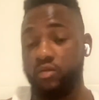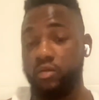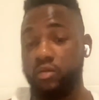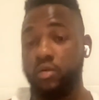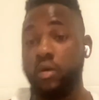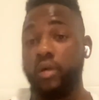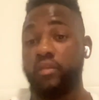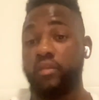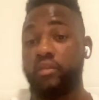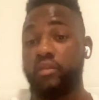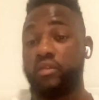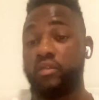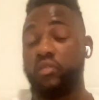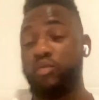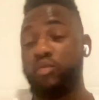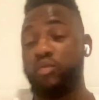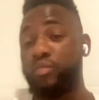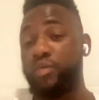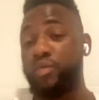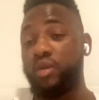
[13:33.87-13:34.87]
You know, I think
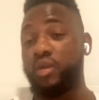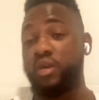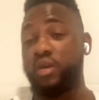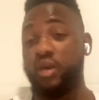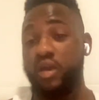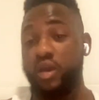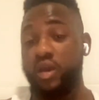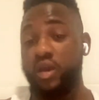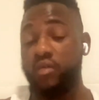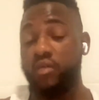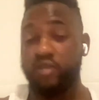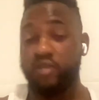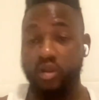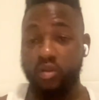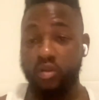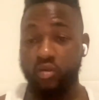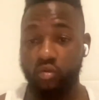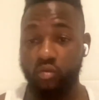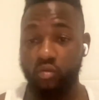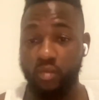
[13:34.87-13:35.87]
it will be a
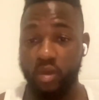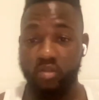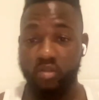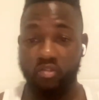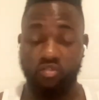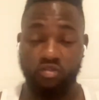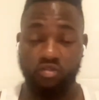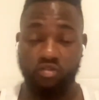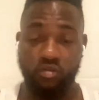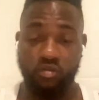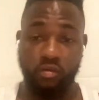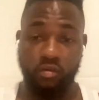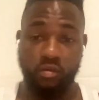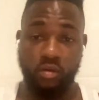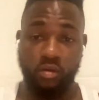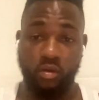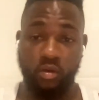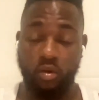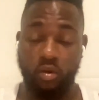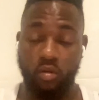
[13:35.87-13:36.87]
very good match
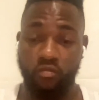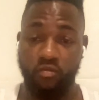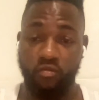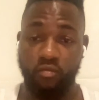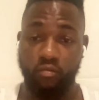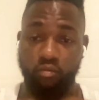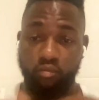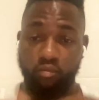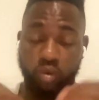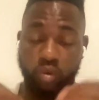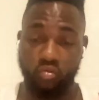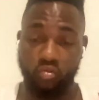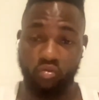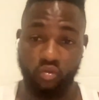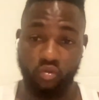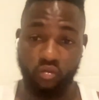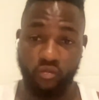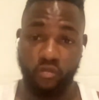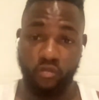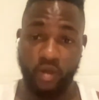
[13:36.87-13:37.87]
of both
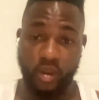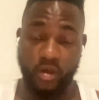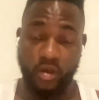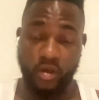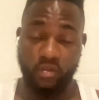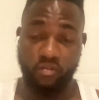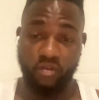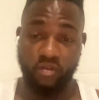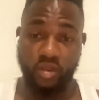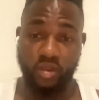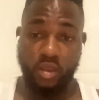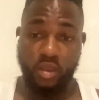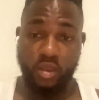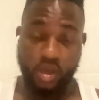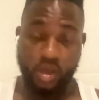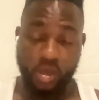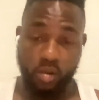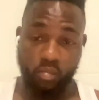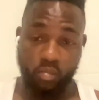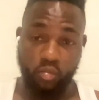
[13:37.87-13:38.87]
good fighters
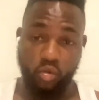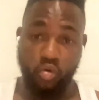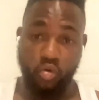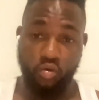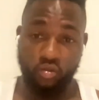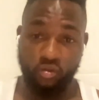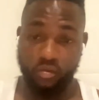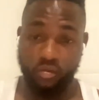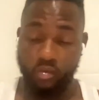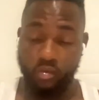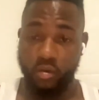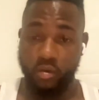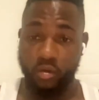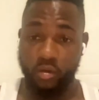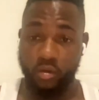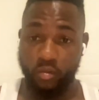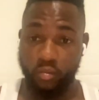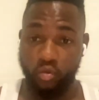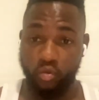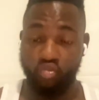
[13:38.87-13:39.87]
and both
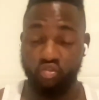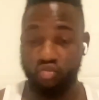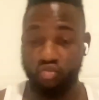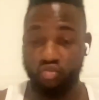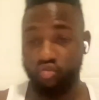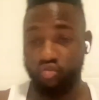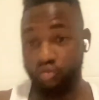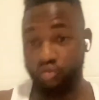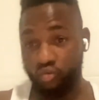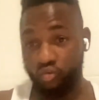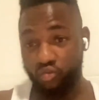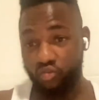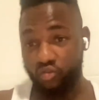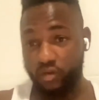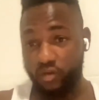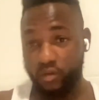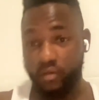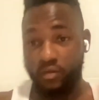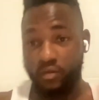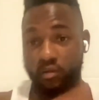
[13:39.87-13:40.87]
uh, both two
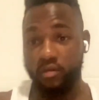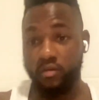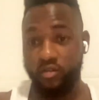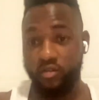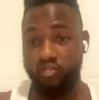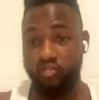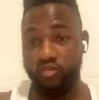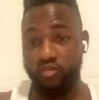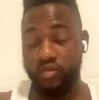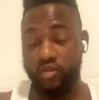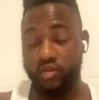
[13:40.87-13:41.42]
uh, the,